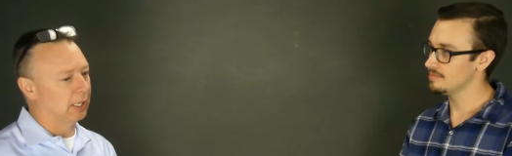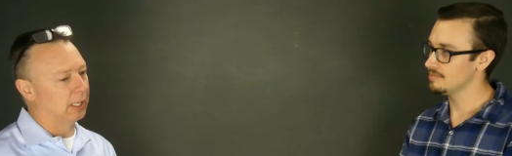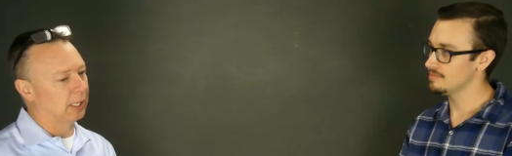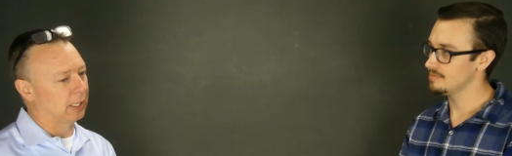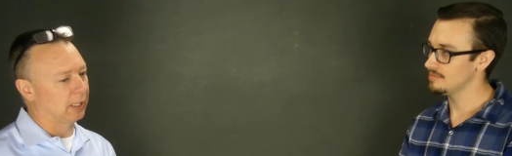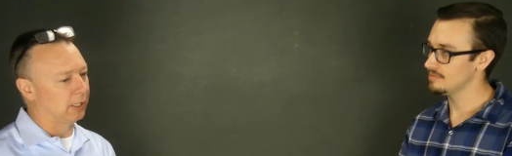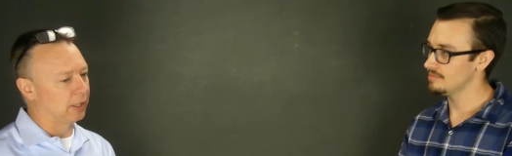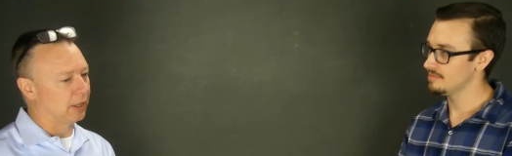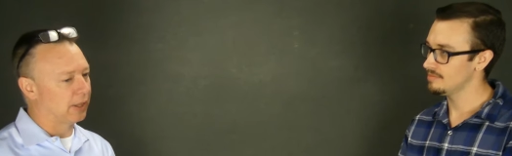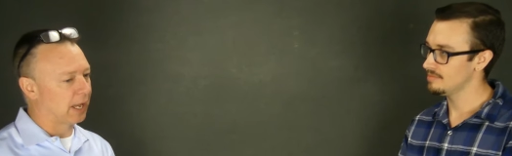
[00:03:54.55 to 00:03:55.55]
Speaker 1: uh,
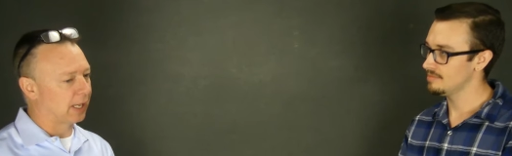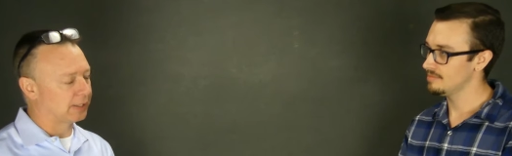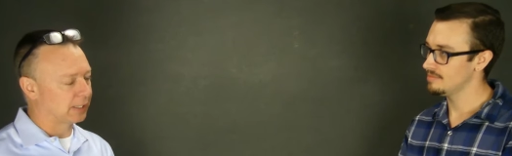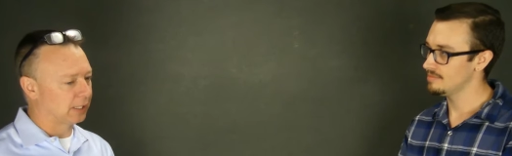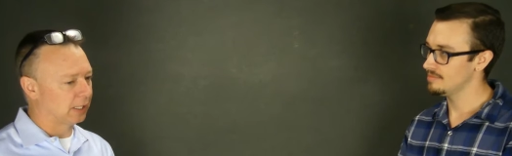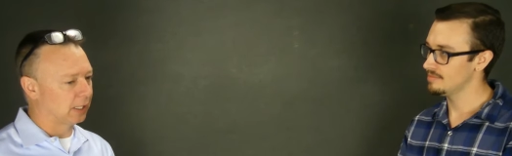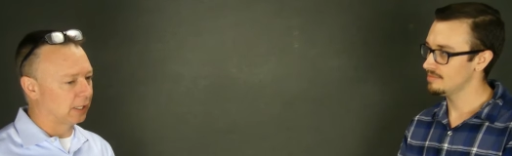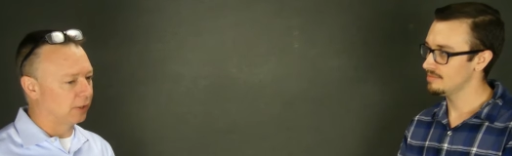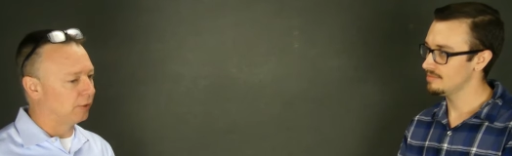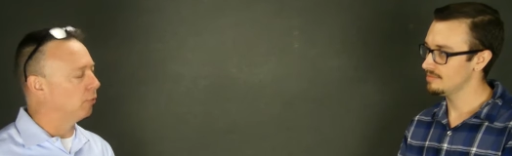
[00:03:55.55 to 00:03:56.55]
that
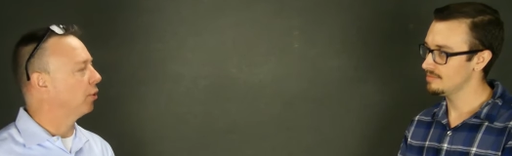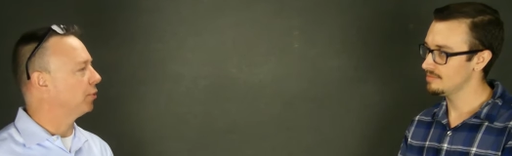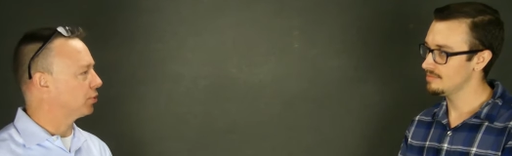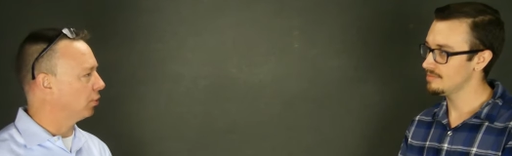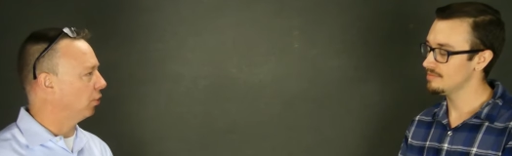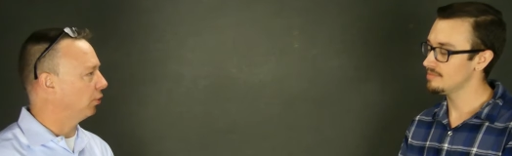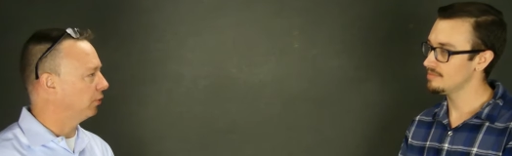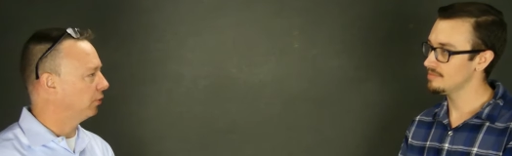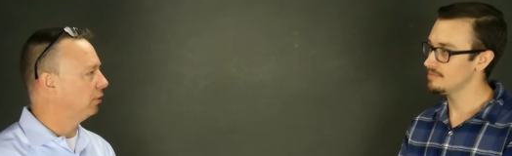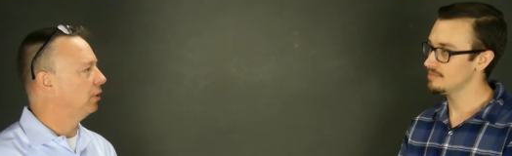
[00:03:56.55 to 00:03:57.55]
uh, the more we
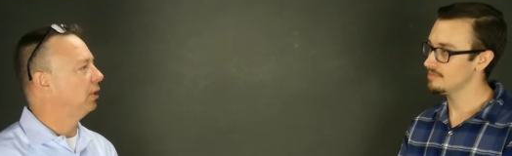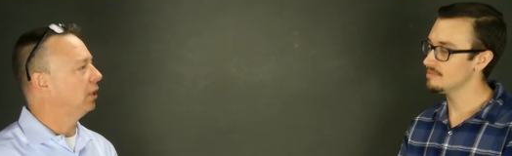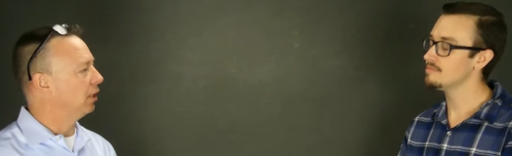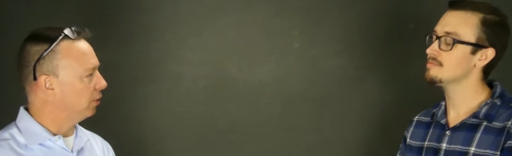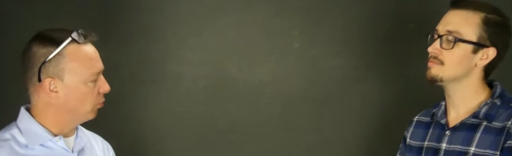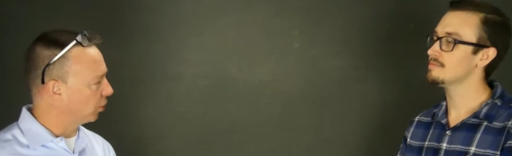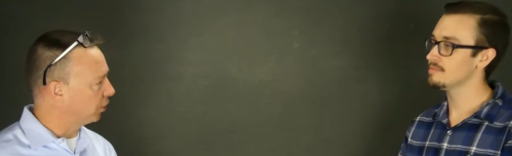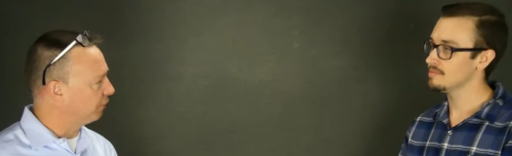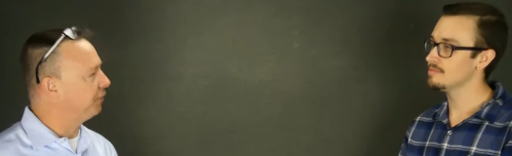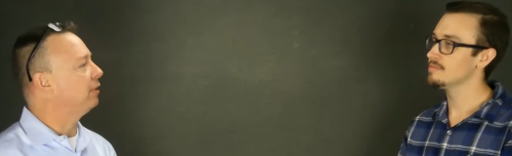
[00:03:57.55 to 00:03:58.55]
sold and the more
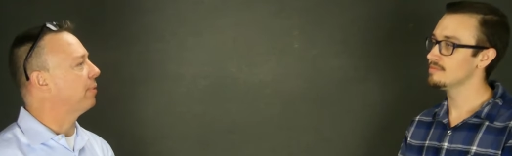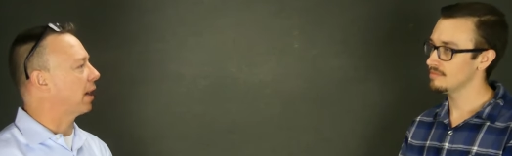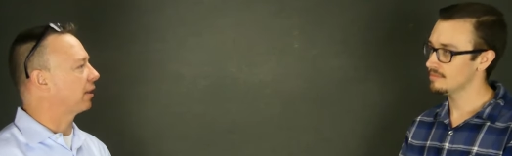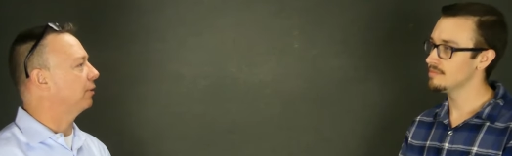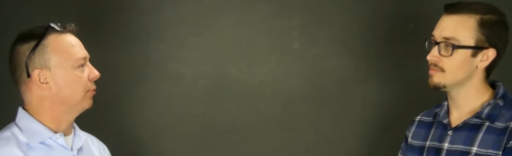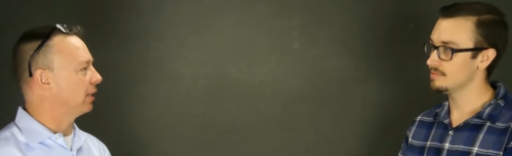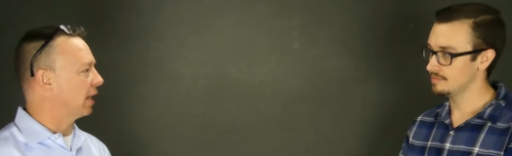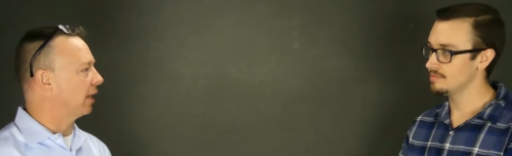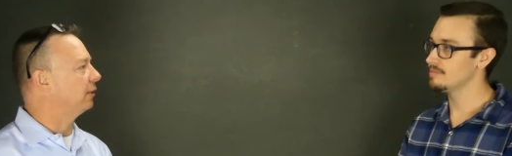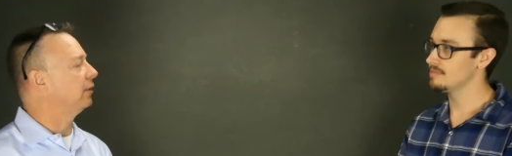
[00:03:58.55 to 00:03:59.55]
good feedback that we
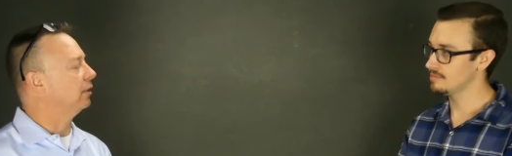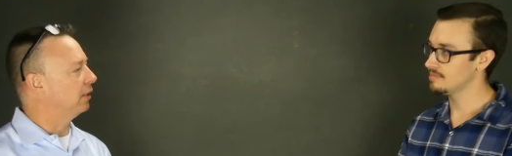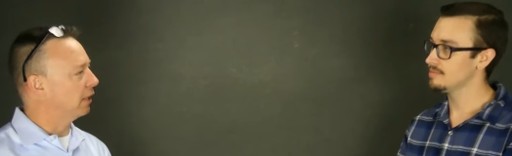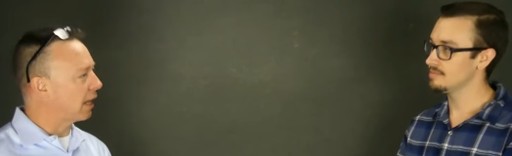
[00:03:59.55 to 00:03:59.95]
got and the